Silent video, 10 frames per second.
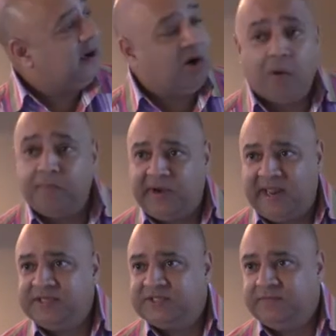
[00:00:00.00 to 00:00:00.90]

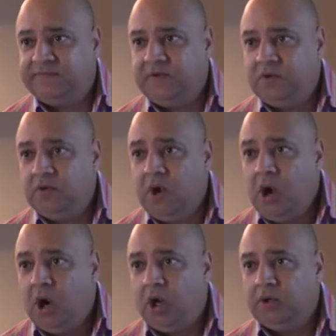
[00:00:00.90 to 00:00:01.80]
comprehensive view
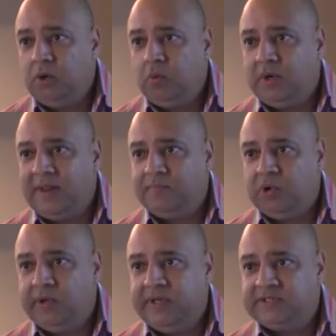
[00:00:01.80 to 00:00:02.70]
on what
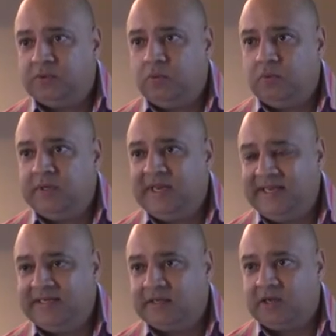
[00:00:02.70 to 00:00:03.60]
employees
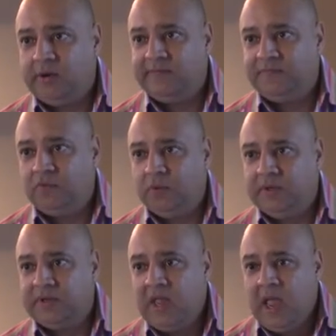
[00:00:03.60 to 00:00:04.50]
need going
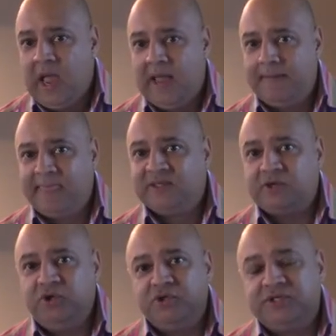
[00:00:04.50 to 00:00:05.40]
forward. So
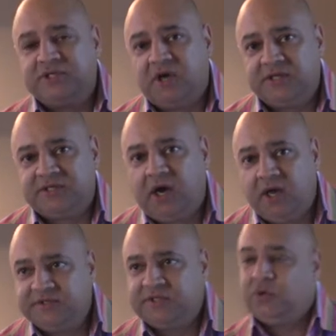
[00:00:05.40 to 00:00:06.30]
you can start to
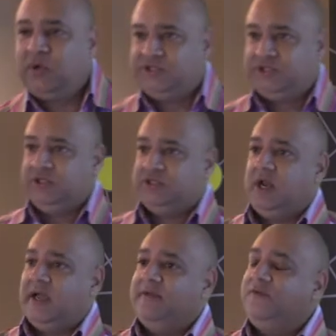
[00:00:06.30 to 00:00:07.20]
answer questions
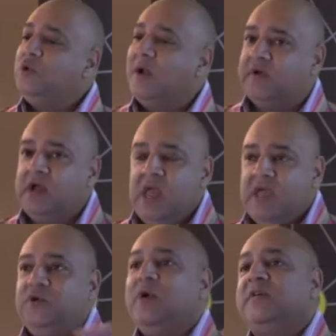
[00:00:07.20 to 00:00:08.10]
like, if you have
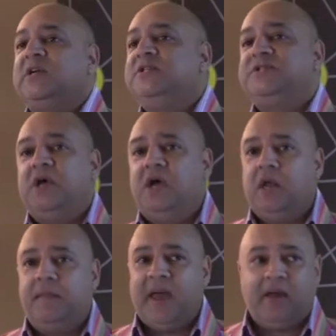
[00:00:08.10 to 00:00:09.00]
a concern
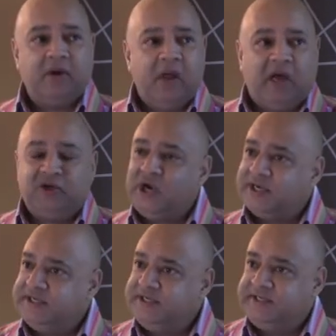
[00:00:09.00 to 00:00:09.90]
about
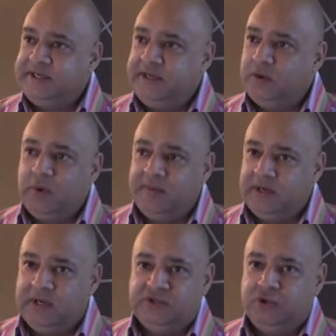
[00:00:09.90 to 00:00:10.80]
attracting senior
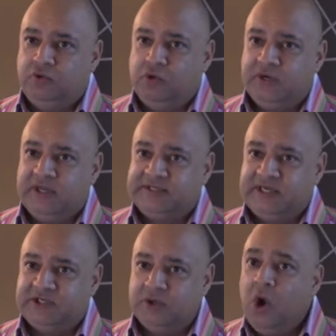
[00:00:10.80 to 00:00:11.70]
women into your
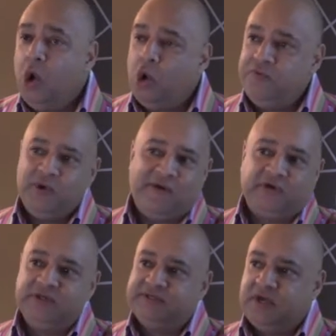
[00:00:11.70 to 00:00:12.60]
organization, or if you have a
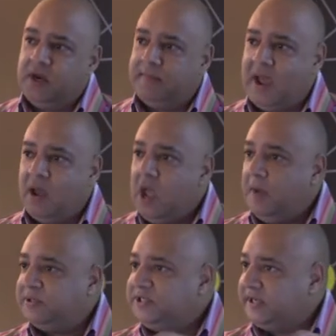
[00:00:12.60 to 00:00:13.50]
concern about a
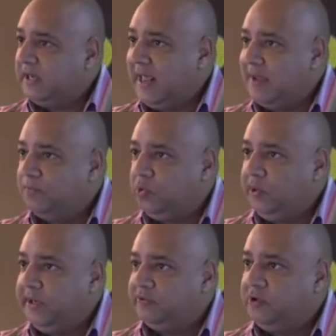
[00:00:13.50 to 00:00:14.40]
particular
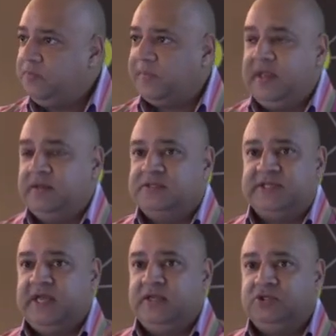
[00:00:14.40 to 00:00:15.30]
employee group in,
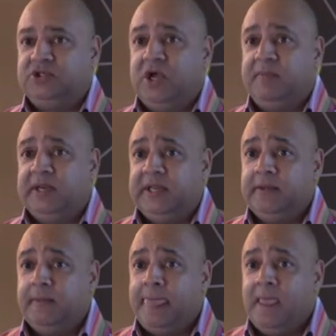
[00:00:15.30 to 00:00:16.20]
say, Germany,
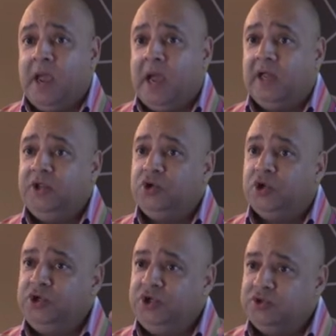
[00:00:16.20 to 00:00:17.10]
you
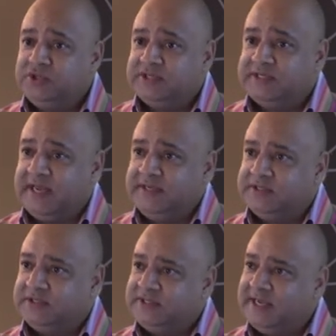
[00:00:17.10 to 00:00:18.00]
can use this
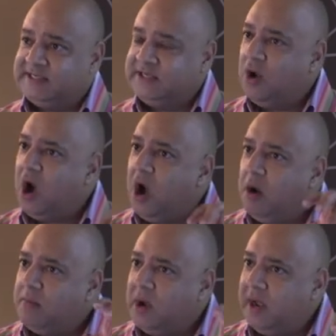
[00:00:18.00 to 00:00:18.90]
data to test,
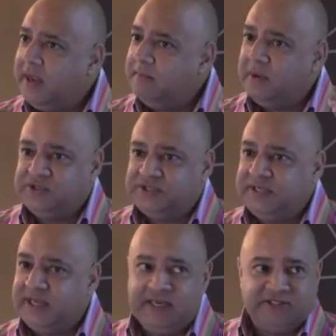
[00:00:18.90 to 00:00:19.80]
are my most
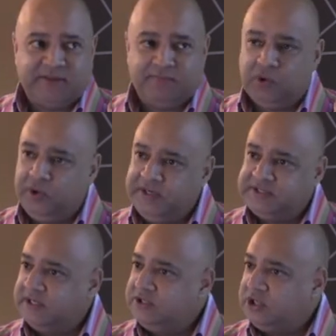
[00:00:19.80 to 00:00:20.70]
engaged employees
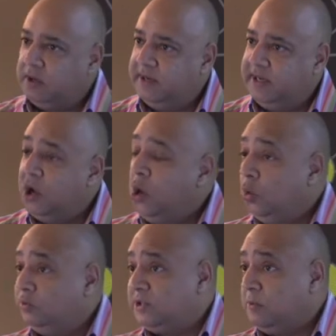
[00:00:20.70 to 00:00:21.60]
in Germany
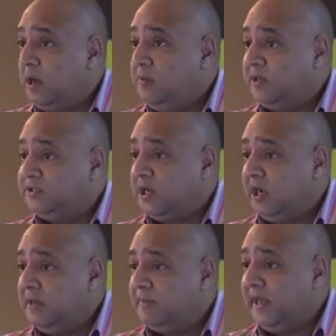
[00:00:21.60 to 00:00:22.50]
also my most
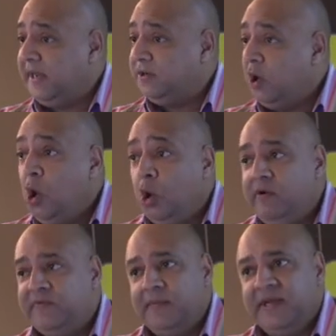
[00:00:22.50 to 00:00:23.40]
highly paid? Or
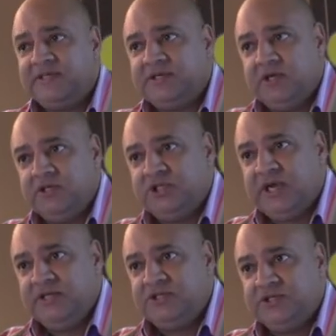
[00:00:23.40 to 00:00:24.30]
if I make certain
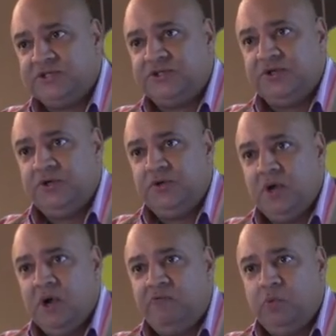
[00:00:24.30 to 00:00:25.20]
changes to
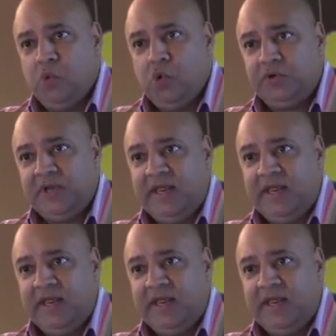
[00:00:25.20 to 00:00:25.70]
reward